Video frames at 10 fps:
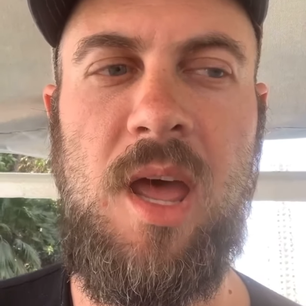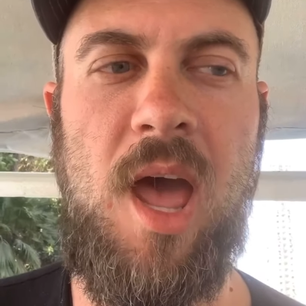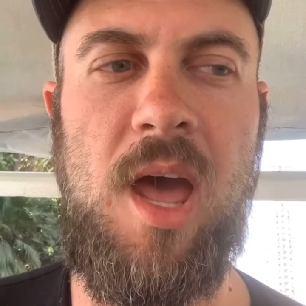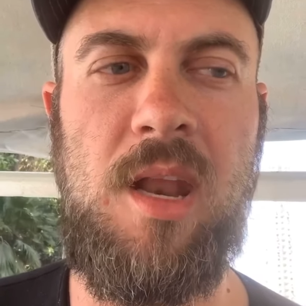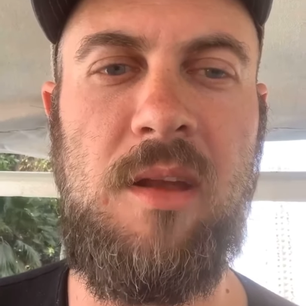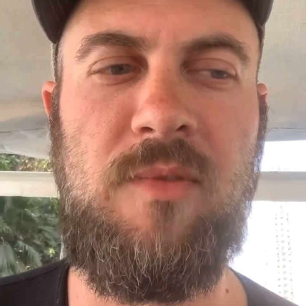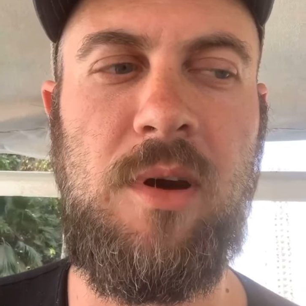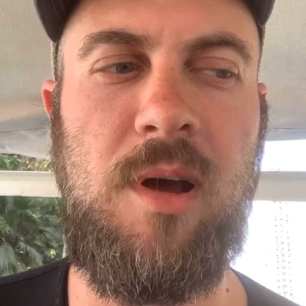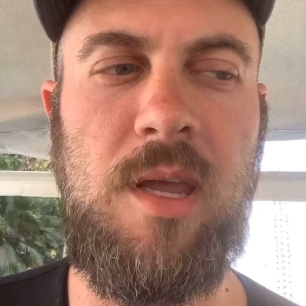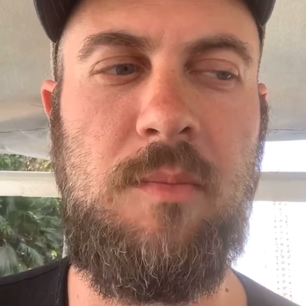And if
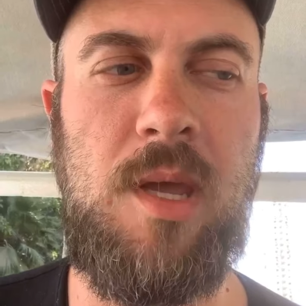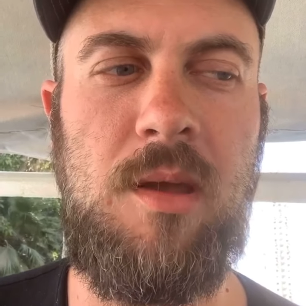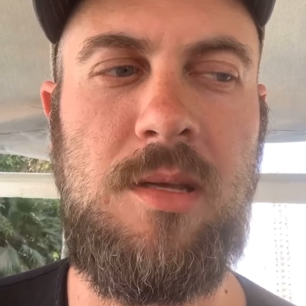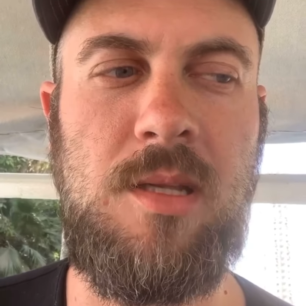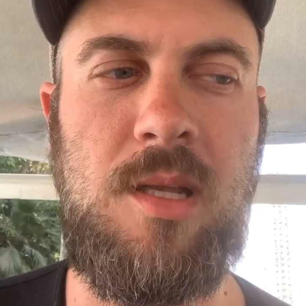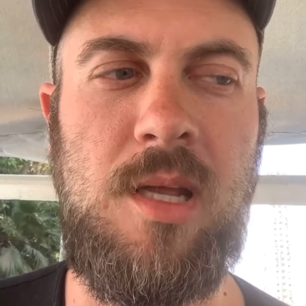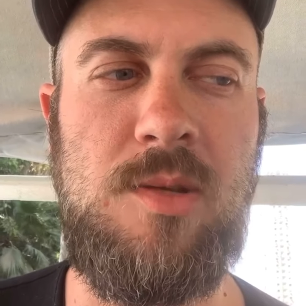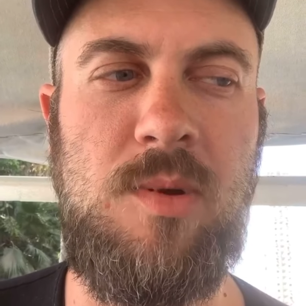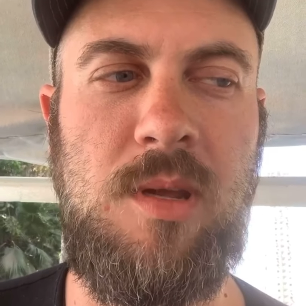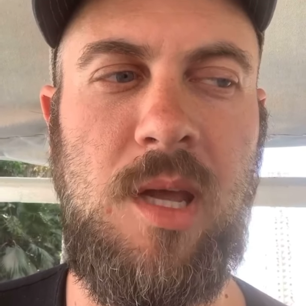you're like me,
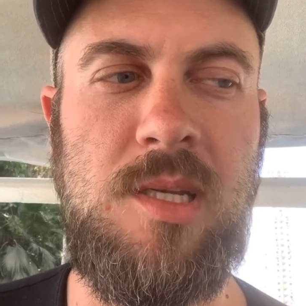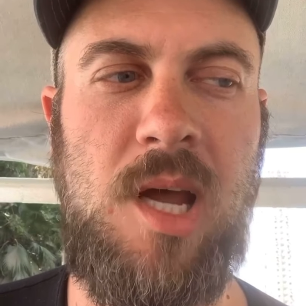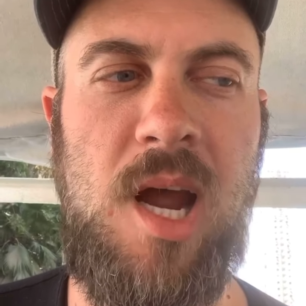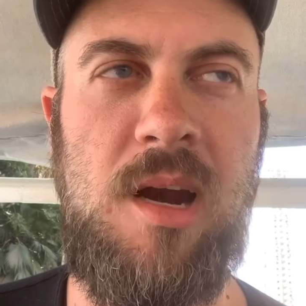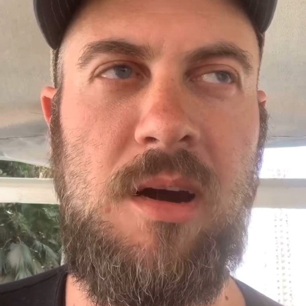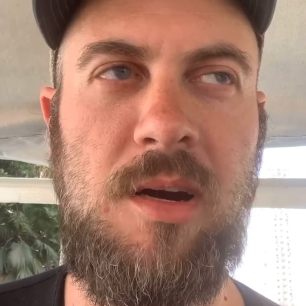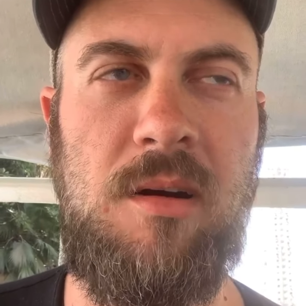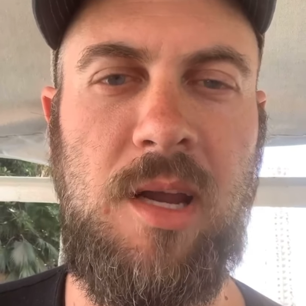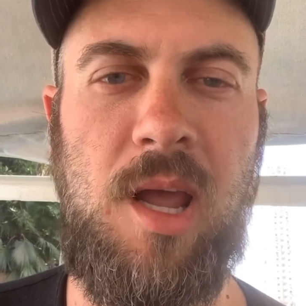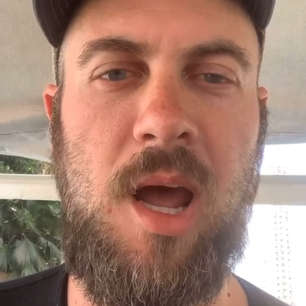sometimes when you get tired,
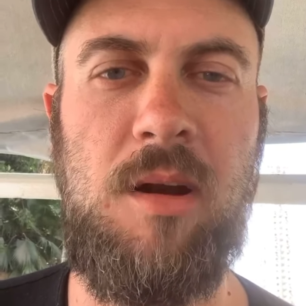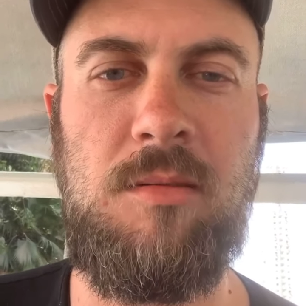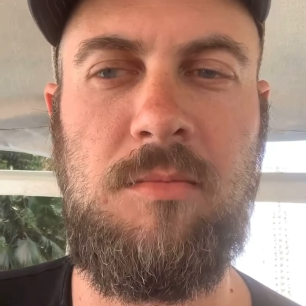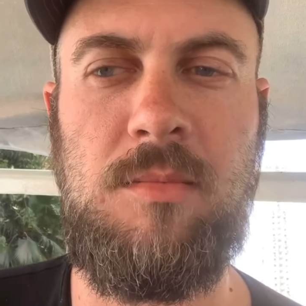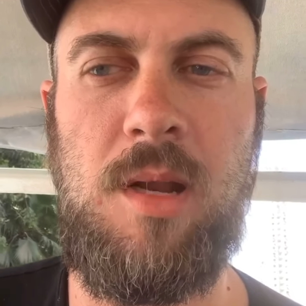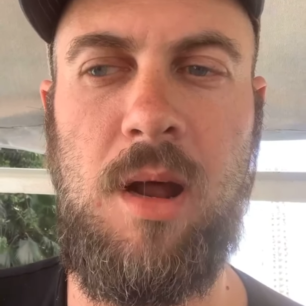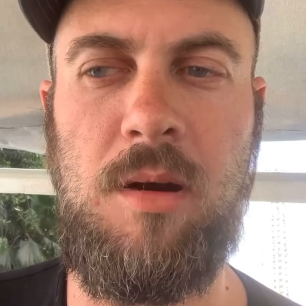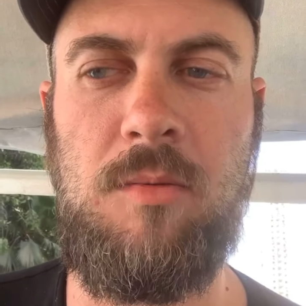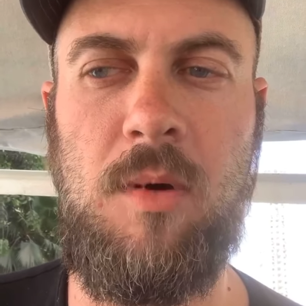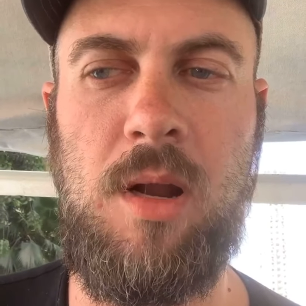you're like, I don't, you know, I
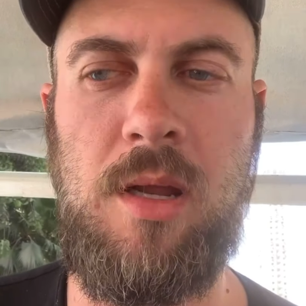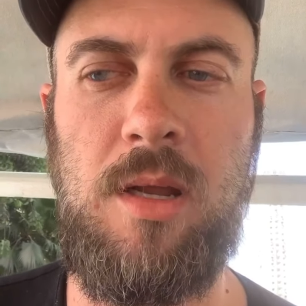don't want